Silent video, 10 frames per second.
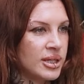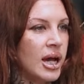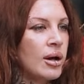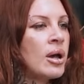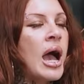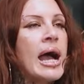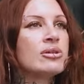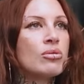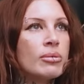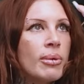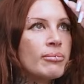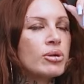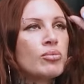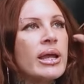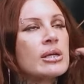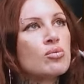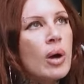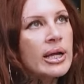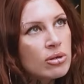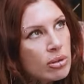Yeah. I don't
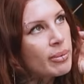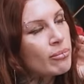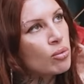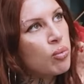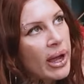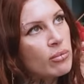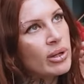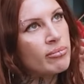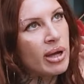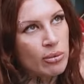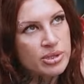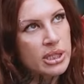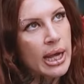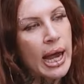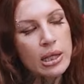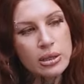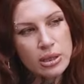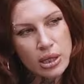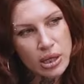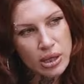remember when we met. Was it at
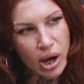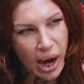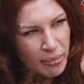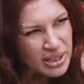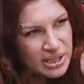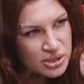the comedy